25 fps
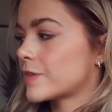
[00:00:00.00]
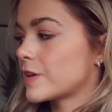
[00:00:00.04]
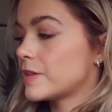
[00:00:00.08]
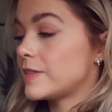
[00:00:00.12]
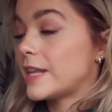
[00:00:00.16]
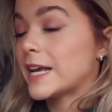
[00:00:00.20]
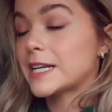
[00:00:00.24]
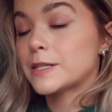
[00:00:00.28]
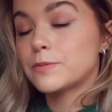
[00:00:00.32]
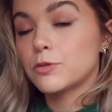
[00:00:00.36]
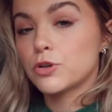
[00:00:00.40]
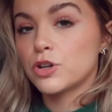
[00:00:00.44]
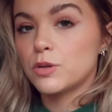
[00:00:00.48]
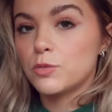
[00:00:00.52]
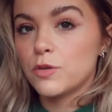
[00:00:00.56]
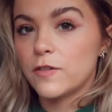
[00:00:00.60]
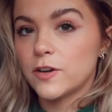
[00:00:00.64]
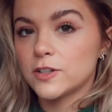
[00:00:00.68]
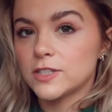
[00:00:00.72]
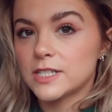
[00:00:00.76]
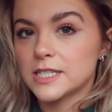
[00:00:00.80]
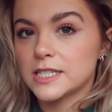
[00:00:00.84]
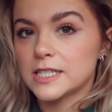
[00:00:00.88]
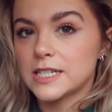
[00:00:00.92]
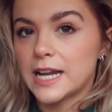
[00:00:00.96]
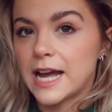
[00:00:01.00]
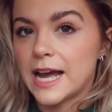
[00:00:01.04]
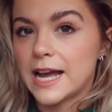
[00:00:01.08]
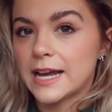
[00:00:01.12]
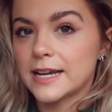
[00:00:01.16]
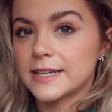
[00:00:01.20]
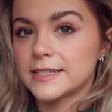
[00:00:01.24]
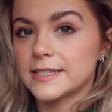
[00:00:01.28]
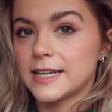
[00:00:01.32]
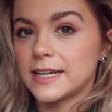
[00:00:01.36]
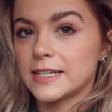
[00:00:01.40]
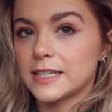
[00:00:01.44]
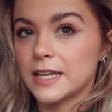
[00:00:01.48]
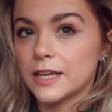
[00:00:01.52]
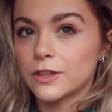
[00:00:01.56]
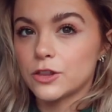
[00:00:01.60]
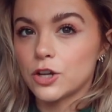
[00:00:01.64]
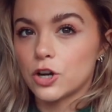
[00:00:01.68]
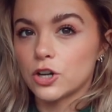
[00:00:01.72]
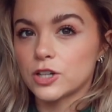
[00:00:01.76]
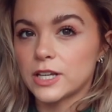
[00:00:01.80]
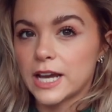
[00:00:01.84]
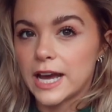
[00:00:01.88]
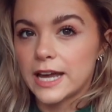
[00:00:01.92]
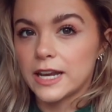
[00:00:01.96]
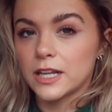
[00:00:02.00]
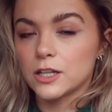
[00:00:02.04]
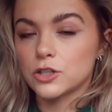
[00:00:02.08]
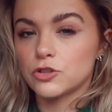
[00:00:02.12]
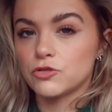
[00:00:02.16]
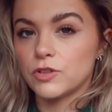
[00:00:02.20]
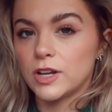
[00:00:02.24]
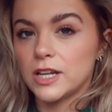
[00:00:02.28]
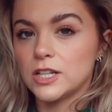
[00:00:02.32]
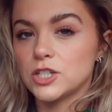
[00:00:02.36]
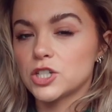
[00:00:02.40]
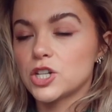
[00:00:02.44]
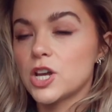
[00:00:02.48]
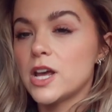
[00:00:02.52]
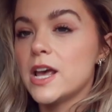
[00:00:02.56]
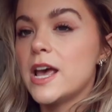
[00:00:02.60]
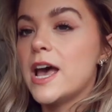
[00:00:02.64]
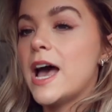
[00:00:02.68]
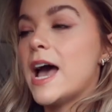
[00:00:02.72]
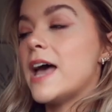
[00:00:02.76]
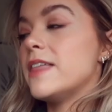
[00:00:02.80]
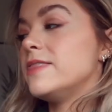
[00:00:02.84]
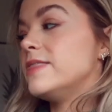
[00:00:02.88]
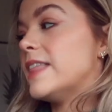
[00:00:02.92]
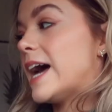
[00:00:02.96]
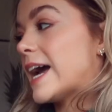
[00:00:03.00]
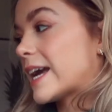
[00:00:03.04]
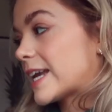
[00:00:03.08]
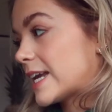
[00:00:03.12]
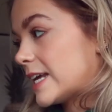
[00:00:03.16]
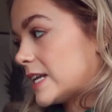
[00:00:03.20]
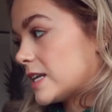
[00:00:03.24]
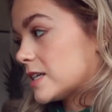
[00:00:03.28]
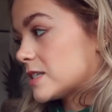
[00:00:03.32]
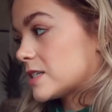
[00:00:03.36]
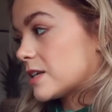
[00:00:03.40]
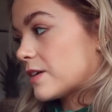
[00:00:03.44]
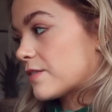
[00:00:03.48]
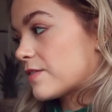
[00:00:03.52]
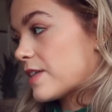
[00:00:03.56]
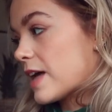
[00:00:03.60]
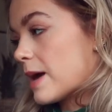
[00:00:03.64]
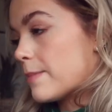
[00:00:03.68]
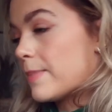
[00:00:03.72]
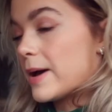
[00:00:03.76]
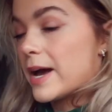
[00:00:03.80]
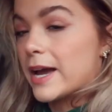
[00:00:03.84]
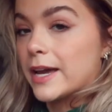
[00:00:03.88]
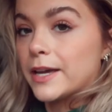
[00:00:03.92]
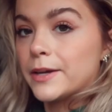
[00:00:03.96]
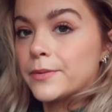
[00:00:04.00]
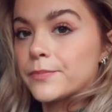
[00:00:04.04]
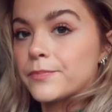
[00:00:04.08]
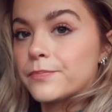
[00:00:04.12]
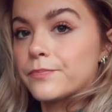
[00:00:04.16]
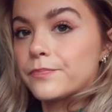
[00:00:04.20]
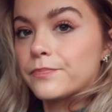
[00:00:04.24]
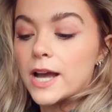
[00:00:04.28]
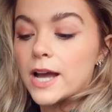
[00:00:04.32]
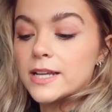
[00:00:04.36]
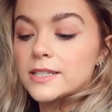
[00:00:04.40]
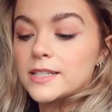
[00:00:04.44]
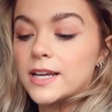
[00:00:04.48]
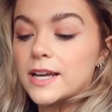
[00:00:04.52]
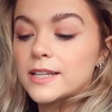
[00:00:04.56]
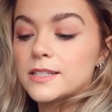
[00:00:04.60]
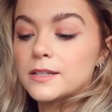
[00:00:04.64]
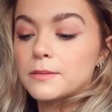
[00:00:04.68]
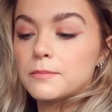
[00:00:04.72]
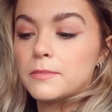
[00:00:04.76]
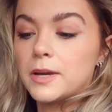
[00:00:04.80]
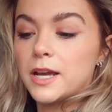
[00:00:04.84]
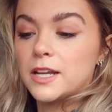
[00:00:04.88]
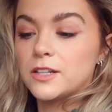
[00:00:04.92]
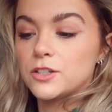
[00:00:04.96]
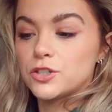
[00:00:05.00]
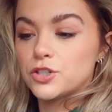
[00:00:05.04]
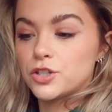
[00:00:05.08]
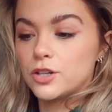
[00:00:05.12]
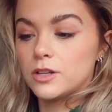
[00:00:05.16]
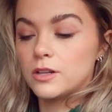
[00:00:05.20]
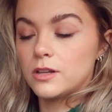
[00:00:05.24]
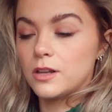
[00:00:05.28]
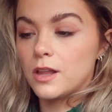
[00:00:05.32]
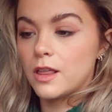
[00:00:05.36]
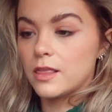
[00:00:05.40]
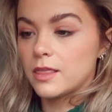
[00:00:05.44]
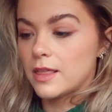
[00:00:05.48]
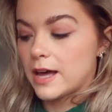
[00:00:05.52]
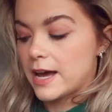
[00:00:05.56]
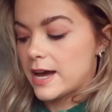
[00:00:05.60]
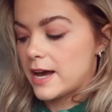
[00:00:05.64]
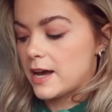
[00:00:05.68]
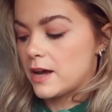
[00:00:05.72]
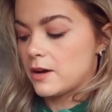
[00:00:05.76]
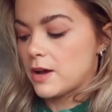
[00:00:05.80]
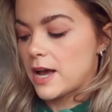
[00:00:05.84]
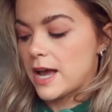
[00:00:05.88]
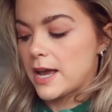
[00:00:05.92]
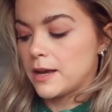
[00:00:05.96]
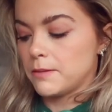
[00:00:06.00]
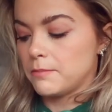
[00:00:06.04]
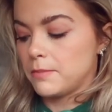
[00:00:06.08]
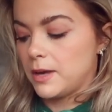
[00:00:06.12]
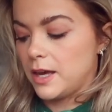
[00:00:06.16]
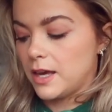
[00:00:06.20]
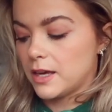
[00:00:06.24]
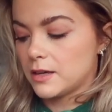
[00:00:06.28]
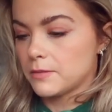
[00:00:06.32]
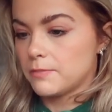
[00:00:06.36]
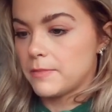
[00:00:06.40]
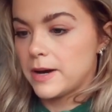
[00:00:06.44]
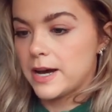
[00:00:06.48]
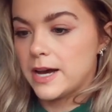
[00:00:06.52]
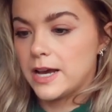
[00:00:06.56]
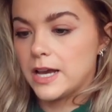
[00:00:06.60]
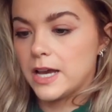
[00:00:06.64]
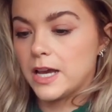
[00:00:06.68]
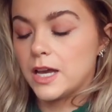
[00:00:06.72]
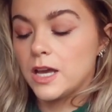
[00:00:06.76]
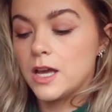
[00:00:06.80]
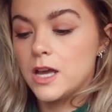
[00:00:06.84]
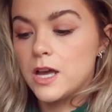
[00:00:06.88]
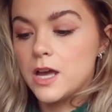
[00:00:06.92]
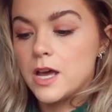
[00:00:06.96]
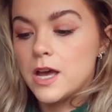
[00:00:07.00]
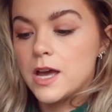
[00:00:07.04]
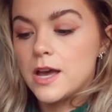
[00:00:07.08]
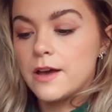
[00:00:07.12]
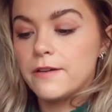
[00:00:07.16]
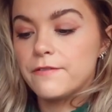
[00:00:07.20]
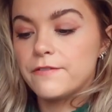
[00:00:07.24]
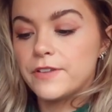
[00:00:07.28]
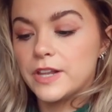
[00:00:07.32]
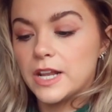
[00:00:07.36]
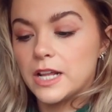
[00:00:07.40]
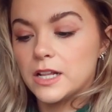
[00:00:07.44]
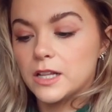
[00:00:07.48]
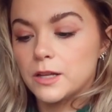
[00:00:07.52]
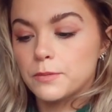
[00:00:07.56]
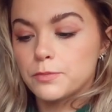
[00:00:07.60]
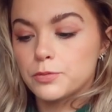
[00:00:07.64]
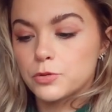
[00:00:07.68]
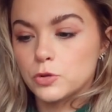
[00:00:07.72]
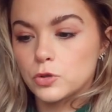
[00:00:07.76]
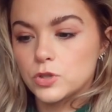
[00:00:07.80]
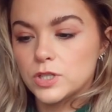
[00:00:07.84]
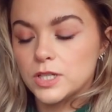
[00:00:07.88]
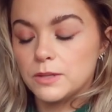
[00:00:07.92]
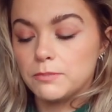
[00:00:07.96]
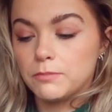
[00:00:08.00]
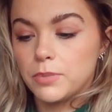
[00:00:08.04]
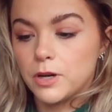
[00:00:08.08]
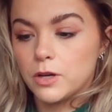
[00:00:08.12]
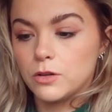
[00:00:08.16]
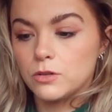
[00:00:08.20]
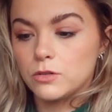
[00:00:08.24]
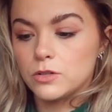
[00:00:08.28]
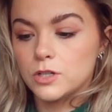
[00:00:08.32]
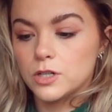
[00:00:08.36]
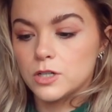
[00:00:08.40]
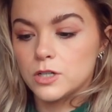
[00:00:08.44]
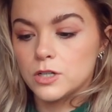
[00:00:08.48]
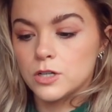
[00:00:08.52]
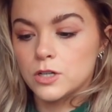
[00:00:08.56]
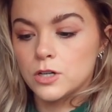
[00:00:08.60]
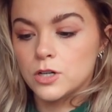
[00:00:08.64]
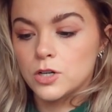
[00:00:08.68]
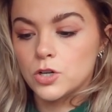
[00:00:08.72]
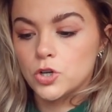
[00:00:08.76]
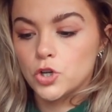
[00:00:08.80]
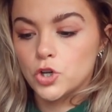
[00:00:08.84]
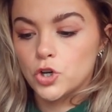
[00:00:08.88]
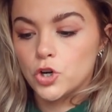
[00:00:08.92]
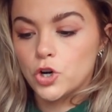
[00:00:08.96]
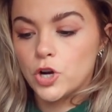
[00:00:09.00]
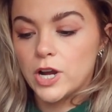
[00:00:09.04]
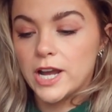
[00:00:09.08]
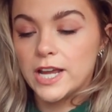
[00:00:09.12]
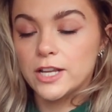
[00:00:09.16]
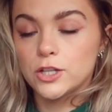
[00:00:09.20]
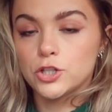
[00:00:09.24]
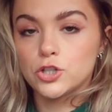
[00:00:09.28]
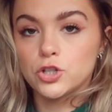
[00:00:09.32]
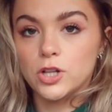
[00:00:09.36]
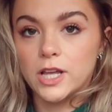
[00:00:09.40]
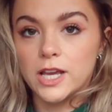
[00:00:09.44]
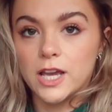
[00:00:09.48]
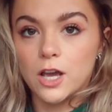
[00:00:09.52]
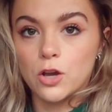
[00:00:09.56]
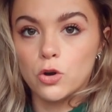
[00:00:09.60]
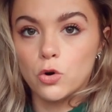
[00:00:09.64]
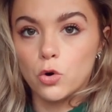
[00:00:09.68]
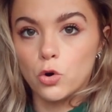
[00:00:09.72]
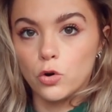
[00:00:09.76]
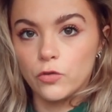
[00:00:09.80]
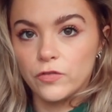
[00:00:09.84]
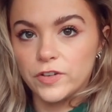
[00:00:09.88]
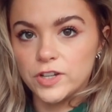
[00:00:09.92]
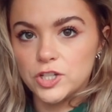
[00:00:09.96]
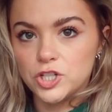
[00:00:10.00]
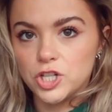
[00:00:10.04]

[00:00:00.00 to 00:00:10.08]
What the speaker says: Next we're going to move on to snacks and like the organics range and that kind of stuff that I buy. I did mention that I make my vanilla protein powder into like a coffee